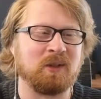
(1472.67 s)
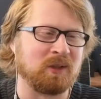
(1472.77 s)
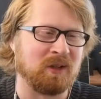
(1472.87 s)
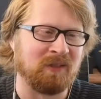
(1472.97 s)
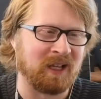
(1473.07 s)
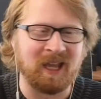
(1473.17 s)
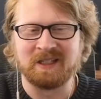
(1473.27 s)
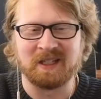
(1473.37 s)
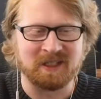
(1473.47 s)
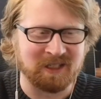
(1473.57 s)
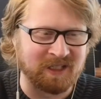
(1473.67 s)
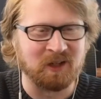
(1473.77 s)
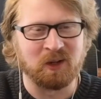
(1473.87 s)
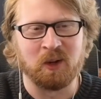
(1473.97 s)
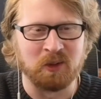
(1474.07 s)
You also have like A16Z
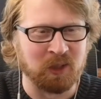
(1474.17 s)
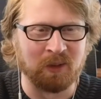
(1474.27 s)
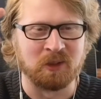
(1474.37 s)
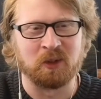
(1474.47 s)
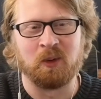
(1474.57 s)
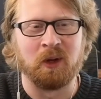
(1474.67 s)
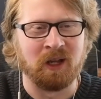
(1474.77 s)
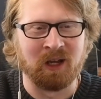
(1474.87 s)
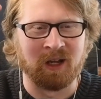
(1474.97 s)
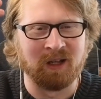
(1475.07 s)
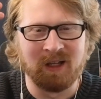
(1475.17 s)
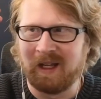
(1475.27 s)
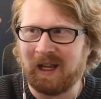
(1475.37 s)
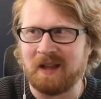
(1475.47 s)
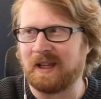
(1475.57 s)
and Co2 and Sequoia
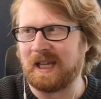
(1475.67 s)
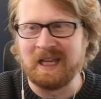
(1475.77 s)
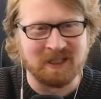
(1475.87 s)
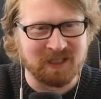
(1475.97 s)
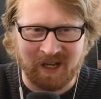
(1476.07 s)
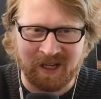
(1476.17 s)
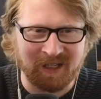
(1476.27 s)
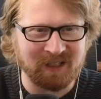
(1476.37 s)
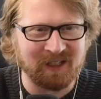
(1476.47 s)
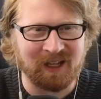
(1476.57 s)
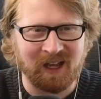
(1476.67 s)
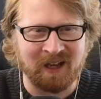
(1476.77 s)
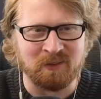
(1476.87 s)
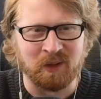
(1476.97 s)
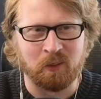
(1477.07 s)
and like Insight
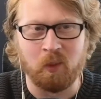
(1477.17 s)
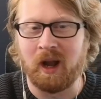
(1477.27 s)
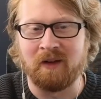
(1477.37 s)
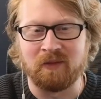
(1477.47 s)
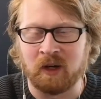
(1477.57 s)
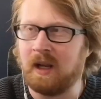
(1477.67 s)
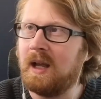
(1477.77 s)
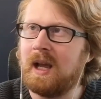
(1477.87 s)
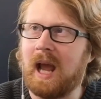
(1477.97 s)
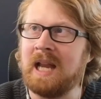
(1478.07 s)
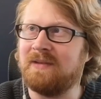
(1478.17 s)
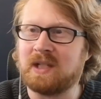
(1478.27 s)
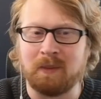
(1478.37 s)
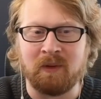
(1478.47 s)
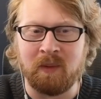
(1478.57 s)
and like whatever. And even
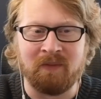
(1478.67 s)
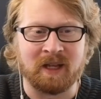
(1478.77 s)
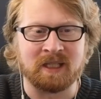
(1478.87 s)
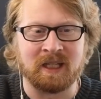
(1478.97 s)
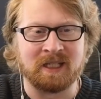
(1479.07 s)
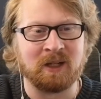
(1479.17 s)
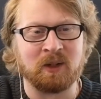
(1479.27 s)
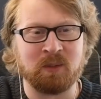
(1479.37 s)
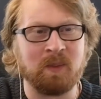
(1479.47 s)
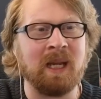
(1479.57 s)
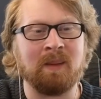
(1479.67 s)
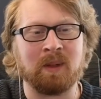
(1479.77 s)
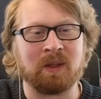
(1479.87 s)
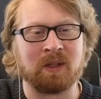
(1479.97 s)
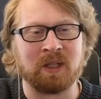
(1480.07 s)
some of them invest like Series B,
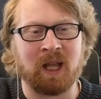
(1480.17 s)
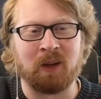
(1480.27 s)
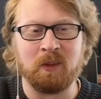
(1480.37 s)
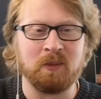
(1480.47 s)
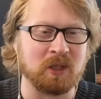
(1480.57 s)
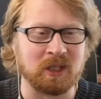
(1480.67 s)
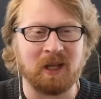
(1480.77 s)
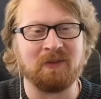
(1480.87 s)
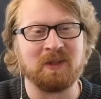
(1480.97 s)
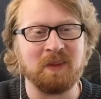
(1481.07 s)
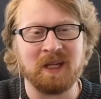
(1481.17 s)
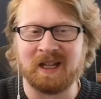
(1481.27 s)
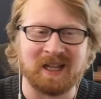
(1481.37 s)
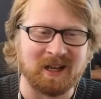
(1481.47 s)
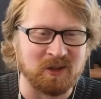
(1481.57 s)
but they're still like, we would just love to meet
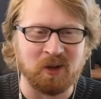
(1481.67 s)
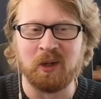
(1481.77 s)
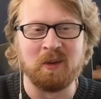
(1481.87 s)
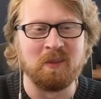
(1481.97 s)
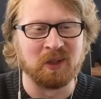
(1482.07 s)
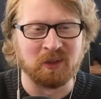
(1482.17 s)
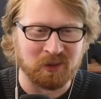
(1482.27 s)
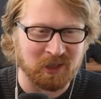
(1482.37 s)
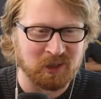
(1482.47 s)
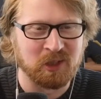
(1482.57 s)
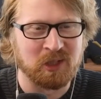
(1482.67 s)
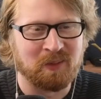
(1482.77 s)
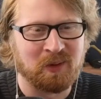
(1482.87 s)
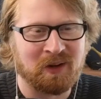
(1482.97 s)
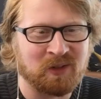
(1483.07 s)
and get to know you and build a relationship
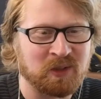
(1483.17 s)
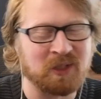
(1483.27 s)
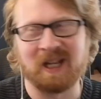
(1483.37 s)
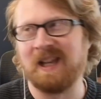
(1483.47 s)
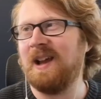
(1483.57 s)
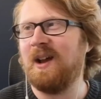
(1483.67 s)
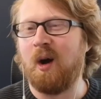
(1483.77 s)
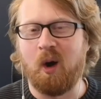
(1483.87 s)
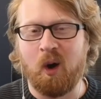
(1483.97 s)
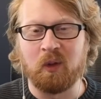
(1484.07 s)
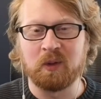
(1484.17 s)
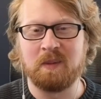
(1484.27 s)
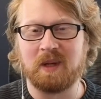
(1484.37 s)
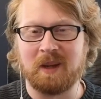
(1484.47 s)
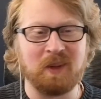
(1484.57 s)
or whatever. So it's like all those
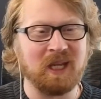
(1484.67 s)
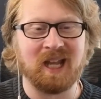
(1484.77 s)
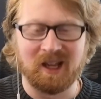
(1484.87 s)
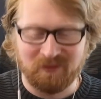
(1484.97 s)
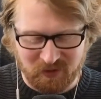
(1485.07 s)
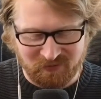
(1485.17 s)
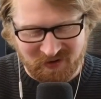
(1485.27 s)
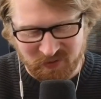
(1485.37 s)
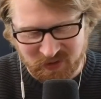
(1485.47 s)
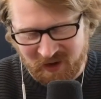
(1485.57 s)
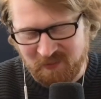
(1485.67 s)
people competing for the founder's time.